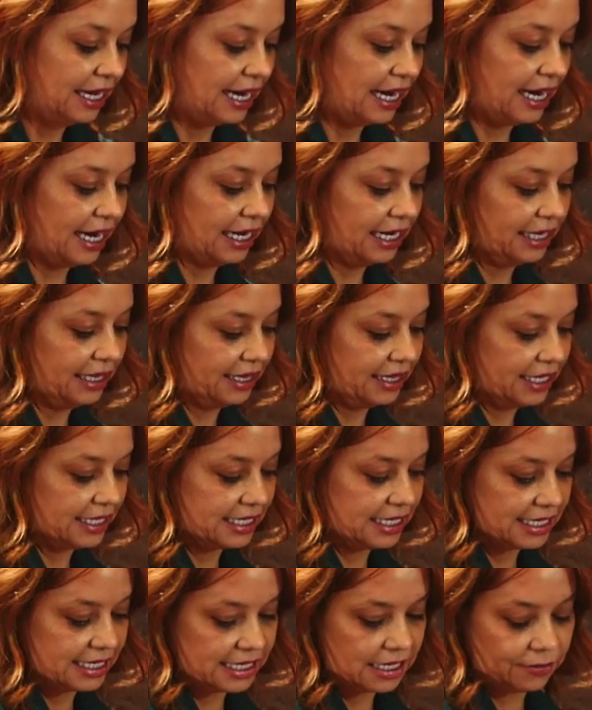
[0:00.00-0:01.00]
And this
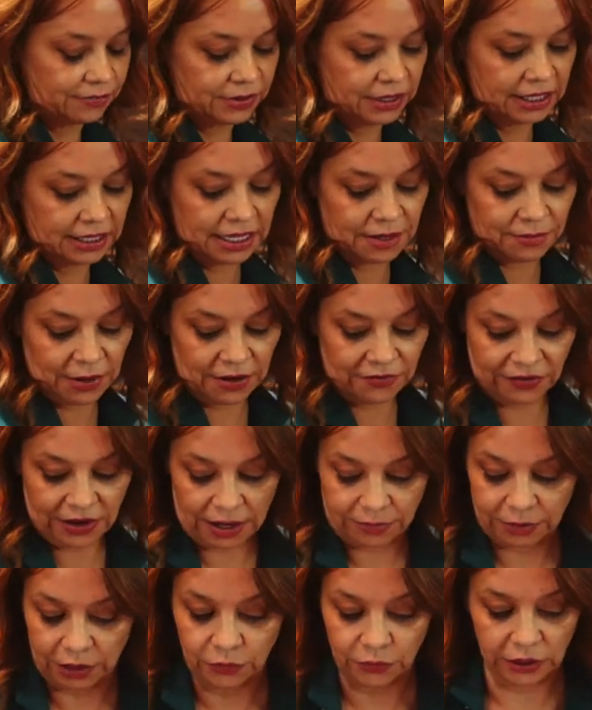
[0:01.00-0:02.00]
is something that my
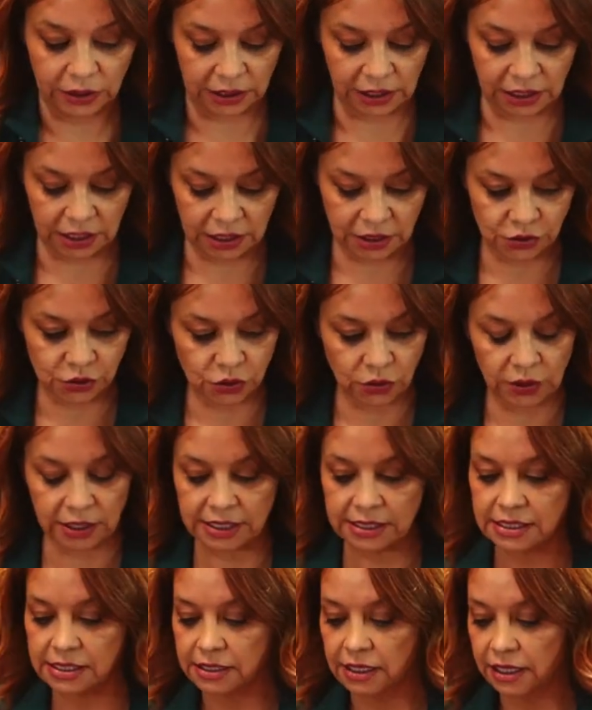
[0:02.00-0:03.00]
family really
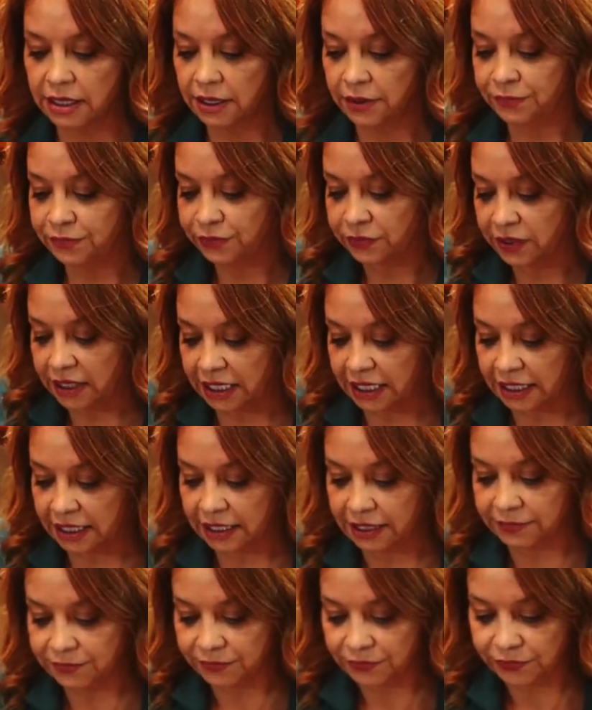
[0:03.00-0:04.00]
enjoys
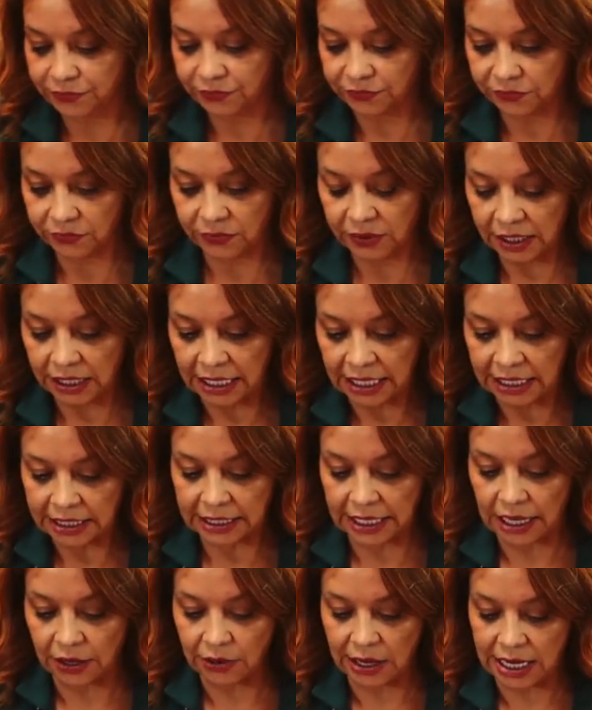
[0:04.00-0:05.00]
eating.
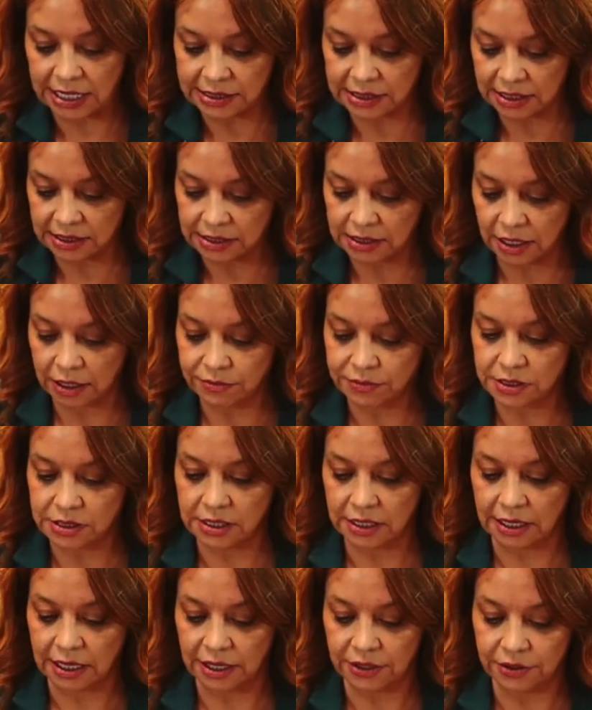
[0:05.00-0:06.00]
Now, as this comes
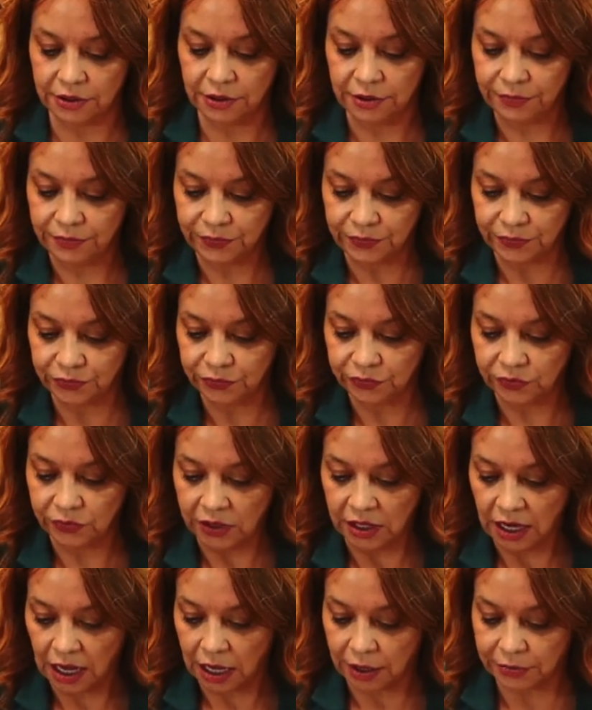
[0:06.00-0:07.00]
together,
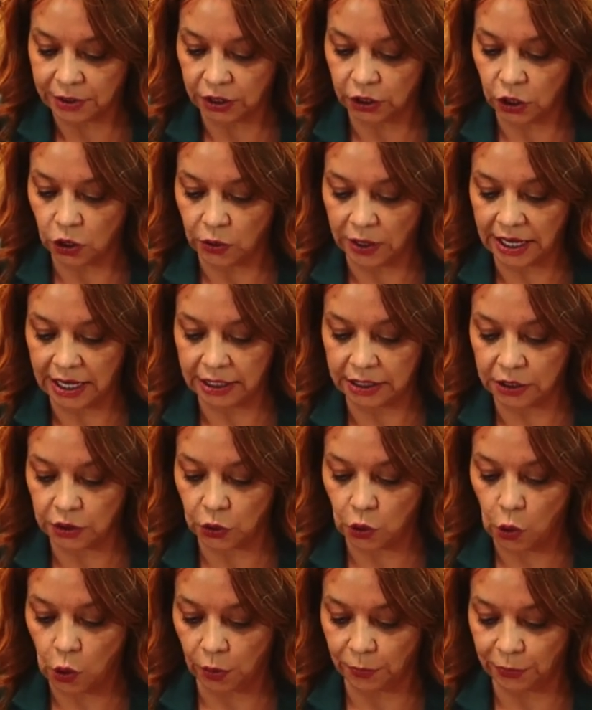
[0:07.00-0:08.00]
I'm gonna go ahead and
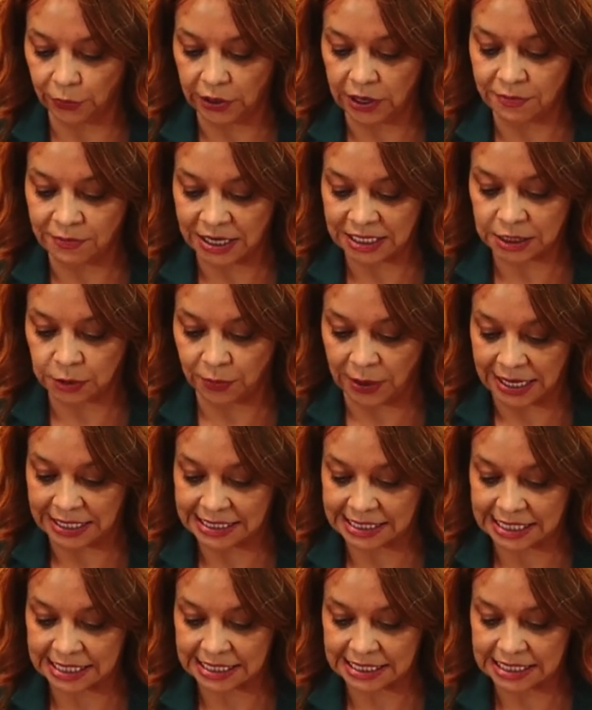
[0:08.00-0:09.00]
incorporate my
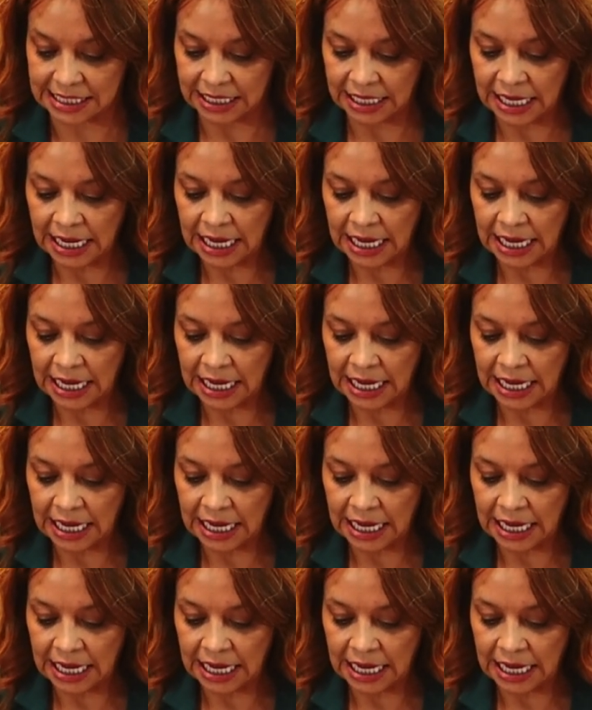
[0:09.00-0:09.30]
spices.